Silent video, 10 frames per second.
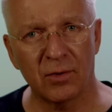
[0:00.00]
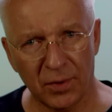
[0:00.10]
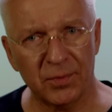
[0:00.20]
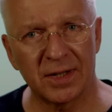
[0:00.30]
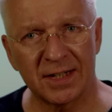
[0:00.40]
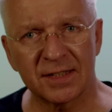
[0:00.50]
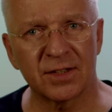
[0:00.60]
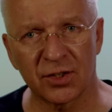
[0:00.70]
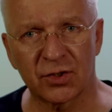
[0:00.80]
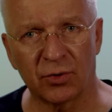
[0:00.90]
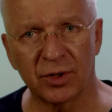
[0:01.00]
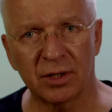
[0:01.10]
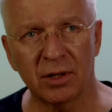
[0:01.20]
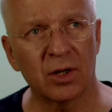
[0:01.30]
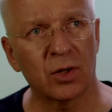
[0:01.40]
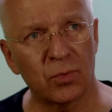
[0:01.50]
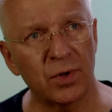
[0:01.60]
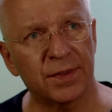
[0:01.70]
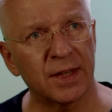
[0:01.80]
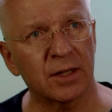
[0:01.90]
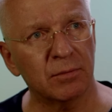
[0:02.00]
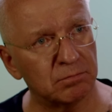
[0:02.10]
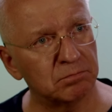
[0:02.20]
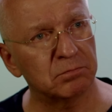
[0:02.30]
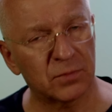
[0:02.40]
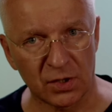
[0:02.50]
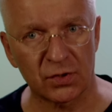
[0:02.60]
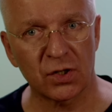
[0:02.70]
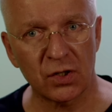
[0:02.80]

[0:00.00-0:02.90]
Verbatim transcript: When we listen to the story, we think this